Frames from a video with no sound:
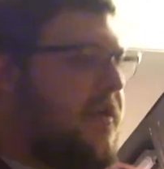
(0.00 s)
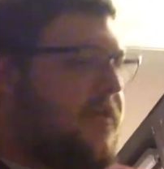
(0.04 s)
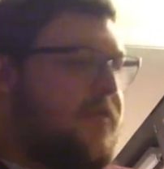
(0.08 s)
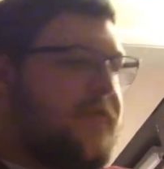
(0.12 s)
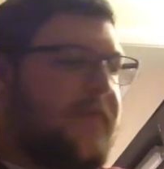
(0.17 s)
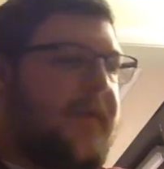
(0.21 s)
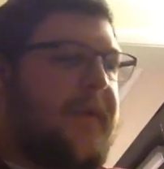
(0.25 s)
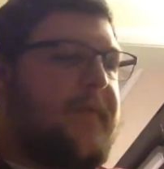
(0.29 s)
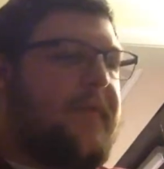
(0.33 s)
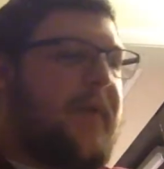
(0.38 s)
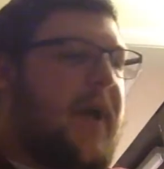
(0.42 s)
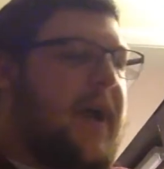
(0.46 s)

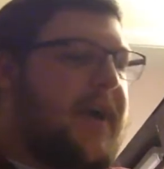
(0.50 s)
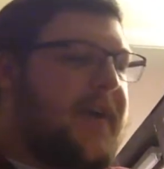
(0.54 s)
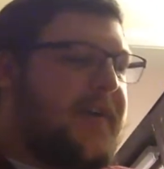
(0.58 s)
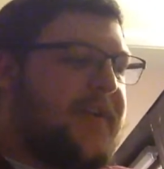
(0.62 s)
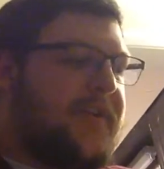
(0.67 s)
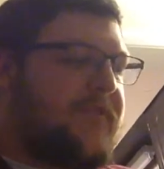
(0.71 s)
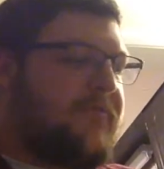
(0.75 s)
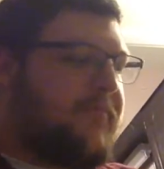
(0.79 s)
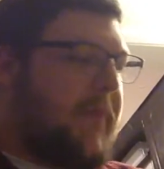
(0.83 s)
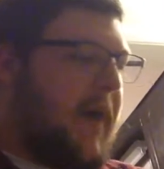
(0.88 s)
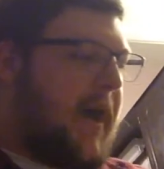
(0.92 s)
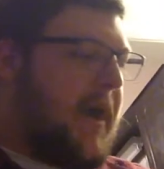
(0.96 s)
3
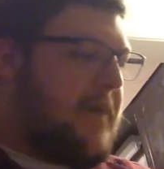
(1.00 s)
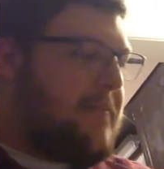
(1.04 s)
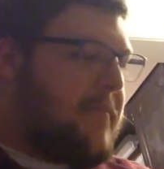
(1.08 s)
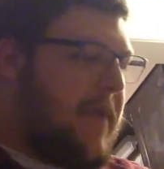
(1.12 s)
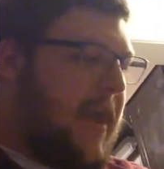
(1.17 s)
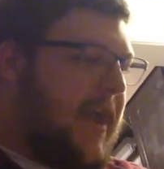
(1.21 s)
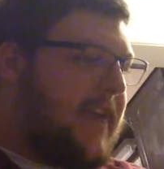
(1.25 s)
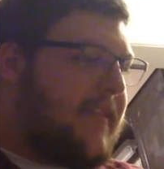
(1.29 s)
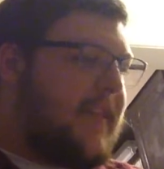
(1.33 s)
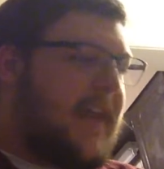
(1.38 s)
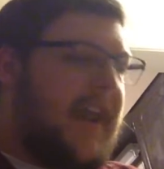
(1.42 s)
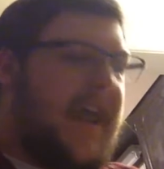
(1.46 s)
records by a
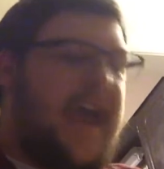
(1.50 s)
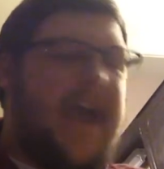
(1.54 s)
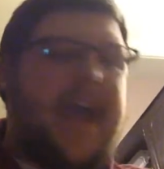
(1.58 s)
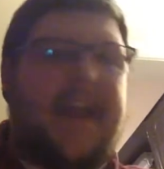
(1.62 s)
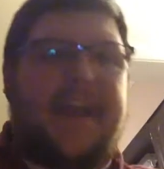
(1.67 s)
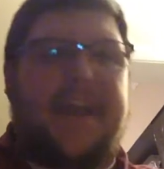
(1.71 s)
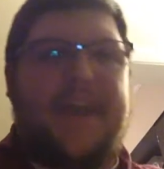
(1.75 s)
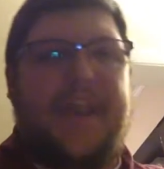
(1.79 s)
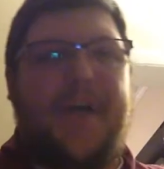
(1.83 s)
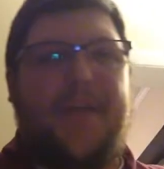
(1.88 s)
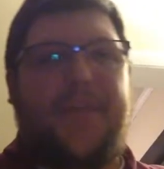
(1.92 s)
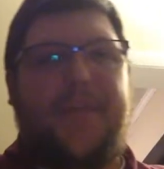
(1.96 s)
band that I
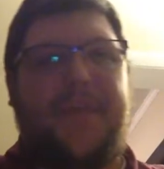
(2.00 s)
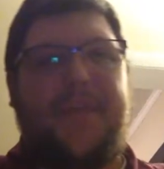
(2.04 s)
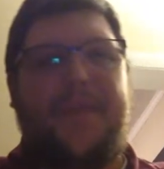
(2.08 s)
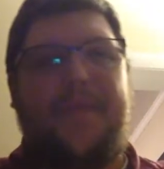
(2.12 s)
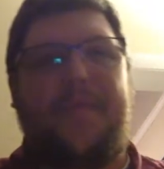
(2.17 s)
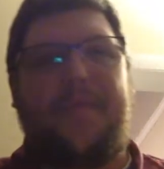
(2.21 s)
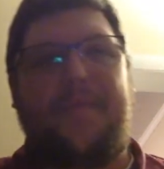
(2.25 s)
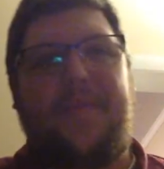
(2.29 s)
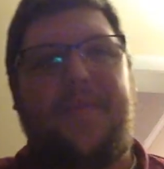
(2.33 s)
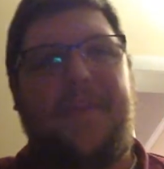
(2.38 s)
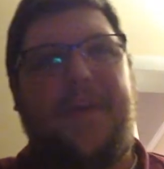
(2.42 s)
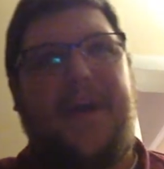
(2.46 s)
had
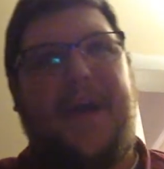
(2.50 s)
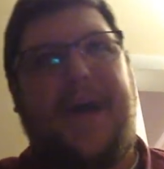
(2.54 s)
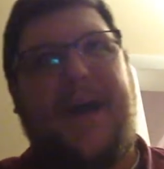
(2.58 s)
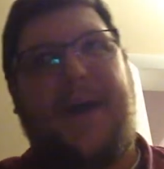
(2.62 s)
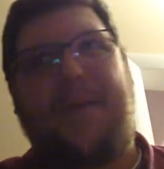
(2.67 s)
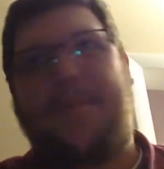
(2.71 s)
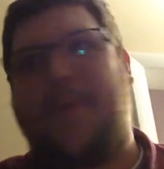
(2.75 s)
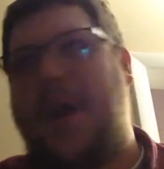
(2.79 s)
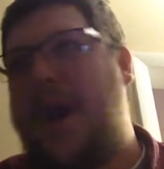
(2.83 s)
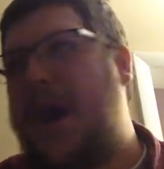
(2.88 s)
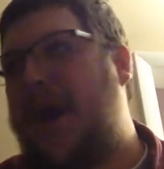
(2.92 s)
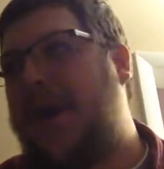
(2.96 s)
nothing
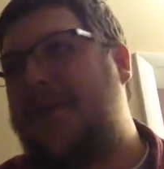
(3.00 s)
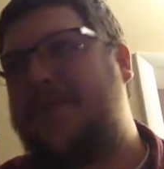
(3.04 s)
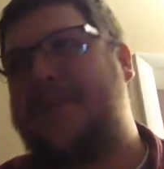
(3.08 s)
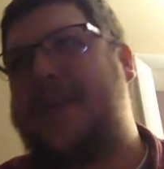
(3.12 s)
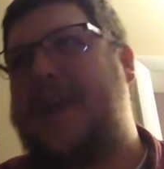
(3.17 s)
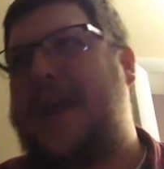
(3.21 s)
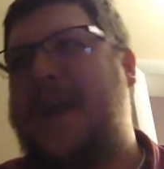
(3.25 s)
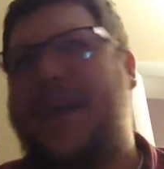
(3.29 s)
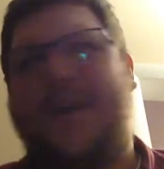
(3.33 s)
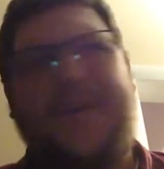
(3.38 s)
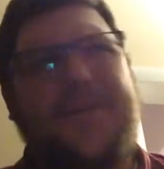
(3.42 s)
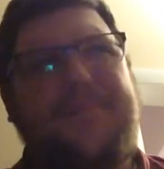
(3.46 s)
of,
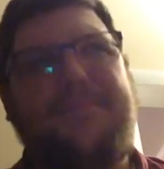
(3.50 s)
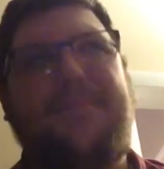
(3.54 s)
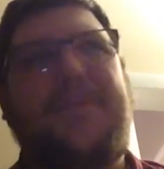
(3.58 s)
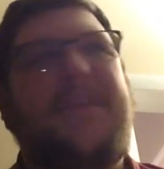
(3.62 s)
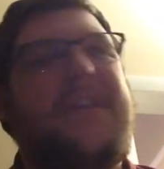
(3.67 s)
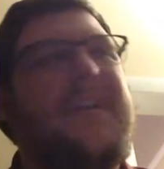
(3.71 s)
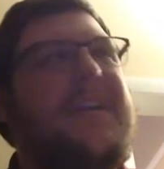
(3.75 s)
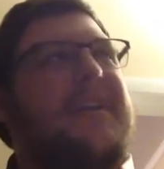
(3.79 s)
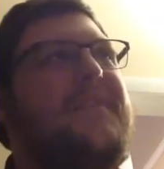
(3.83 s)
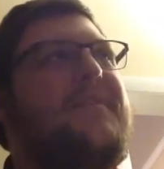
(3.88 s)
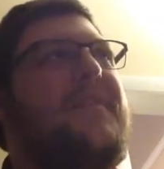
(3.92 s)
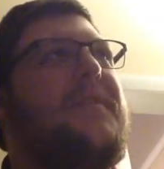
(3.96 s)
and I couldn't
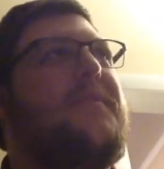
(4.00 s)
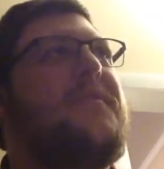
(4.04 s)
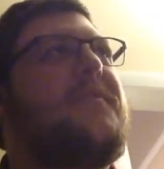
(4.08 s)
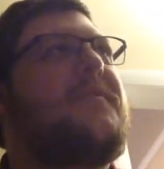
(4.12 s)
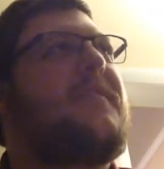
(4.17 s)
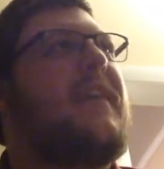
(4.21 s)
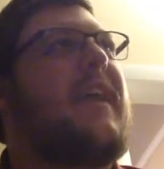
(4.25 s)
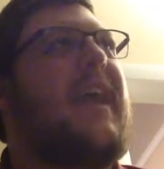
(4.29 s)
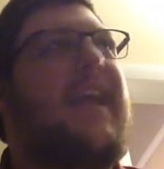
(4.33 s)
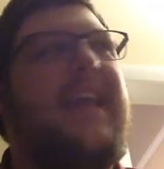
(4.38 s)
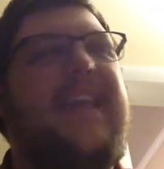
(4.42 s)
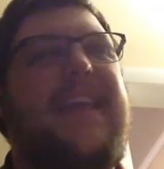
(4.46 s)
believe. I
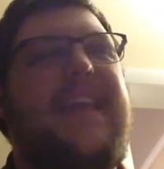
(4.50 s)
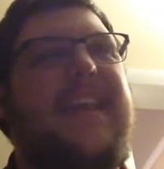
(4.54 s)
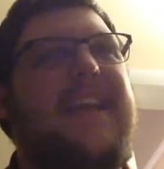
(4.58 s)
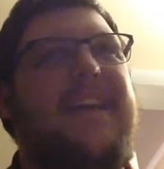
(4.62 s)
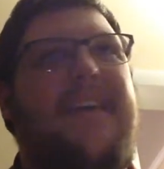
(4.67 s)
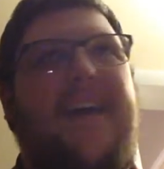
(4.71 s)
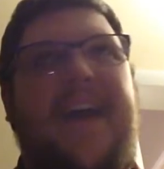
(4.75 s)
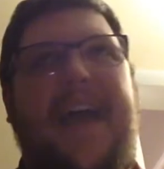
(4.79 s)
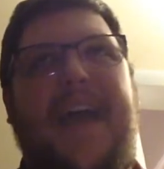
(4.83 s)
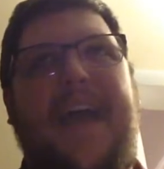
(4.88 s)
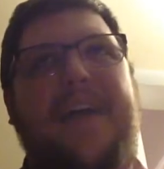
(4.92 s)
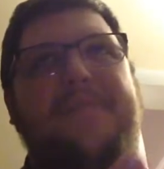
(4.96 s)
was like, you
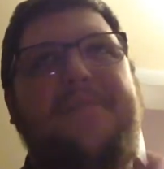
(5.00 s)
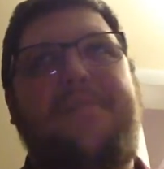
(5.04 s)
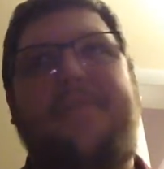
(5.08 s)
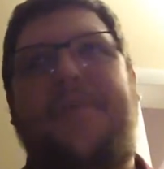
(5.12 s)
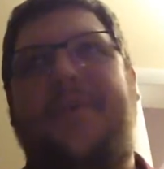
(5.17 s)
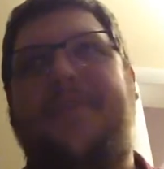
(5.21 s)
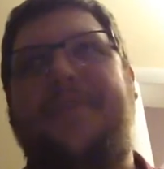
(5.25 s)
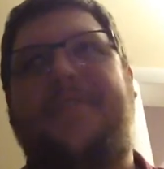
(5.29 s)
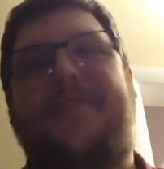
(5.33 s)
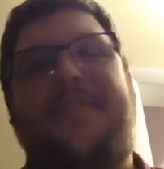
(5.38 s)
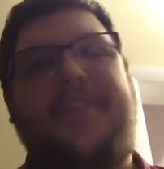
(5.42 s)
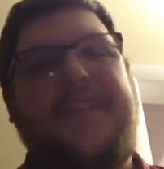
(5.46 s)
know, I have them
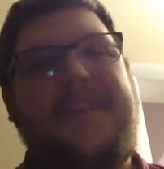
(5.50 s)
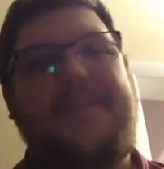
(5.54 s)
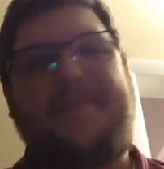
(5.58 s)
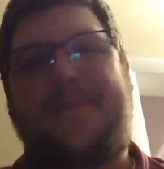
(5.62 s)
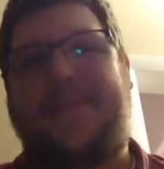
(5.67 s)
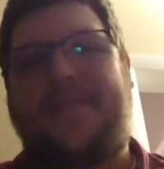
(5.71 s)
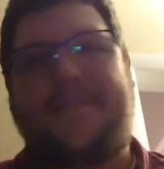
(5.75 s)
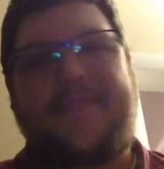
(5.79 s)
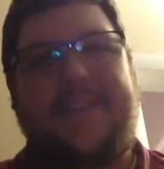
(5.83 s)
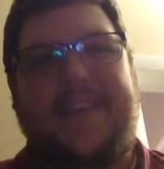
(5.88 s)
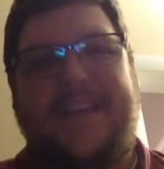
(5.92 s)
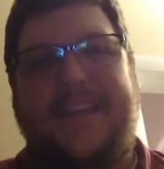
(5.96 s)
on CD,
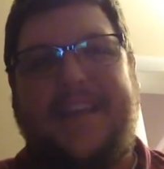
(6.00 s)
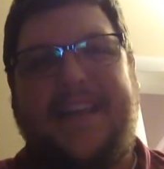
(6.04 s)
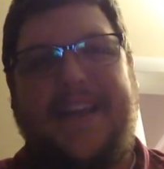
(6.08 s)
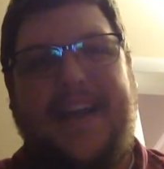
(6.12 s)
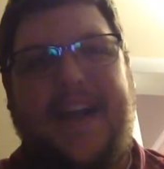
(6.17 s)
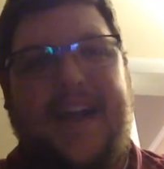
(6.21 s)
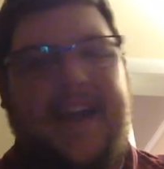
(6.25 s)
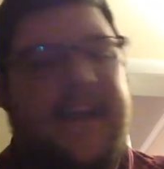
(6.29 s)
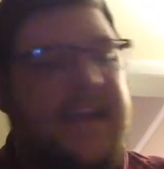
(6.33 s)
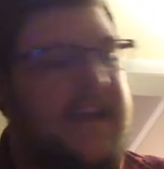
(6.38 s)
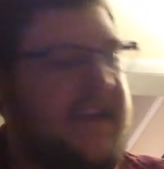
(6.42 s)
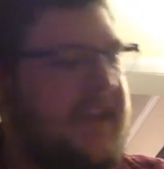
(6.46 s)
but I was like, you
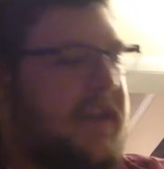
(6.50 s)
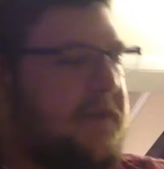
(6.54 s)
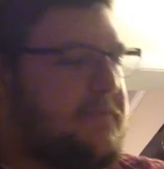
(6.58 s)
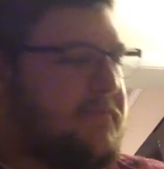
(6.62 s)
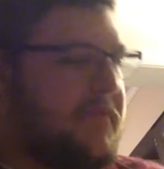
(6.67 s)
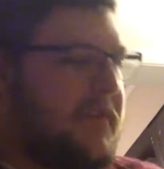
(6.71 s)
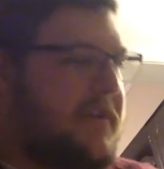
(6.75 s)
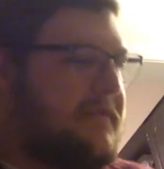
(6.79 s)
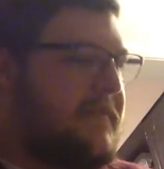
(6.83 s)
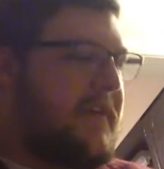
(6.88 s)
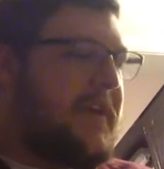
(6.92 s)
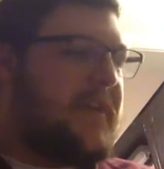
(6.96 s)
know, I can't
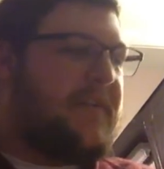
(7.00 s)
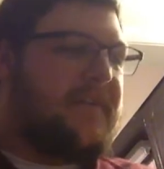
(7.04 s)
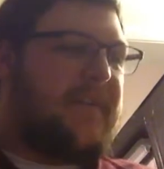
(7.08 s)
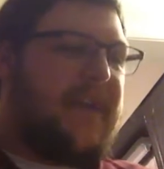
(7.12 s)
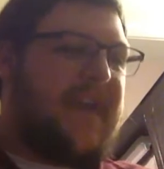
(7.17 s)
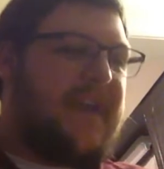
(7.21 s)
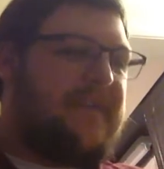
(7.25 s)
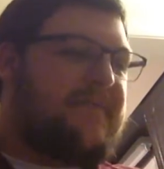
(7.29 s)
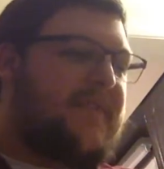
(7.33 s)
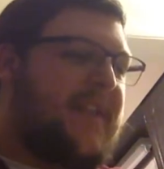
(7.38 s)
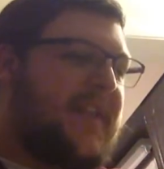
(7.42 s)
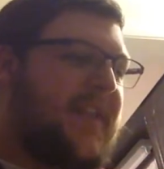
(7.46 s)
believe I don't
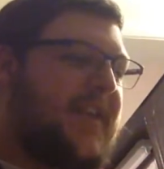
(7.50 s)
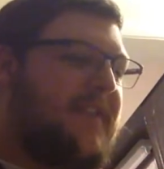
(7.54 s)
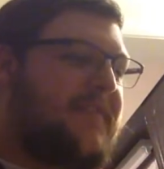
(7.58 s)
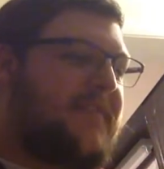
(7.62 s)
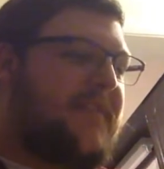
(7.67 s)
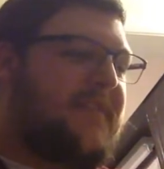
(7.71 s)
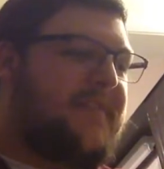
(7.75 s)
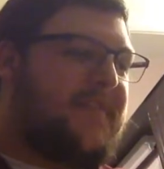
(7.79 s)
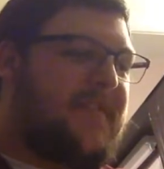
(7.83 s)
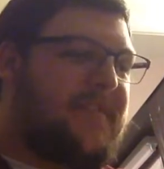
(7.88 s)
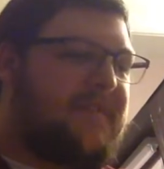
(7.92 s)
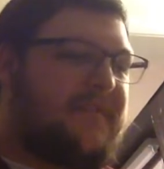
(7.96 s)
have any of
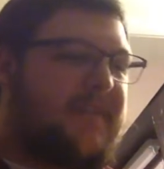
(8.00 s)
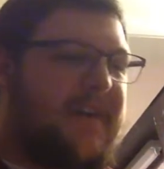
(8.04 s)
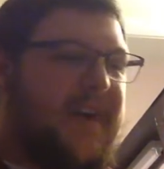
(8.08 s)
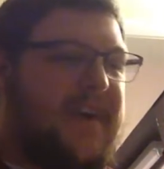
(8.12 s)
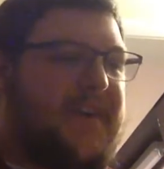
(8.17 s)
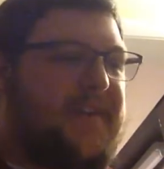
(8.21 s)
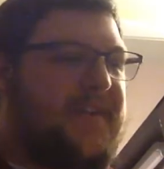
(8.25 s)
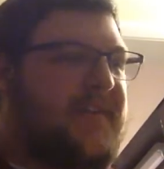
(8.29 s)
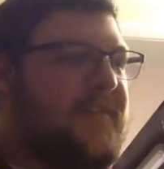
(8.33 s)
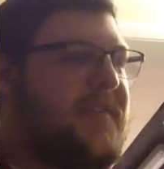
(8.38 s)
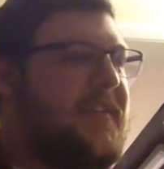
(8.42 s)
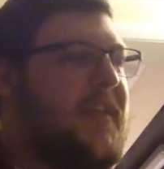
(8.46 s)
these on
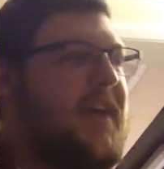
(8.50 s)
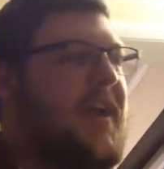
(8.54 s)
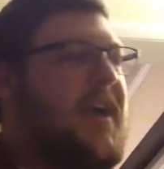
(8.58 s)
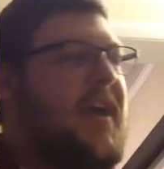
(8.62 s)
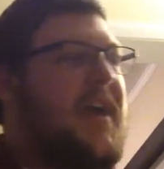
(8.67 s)
vinyl.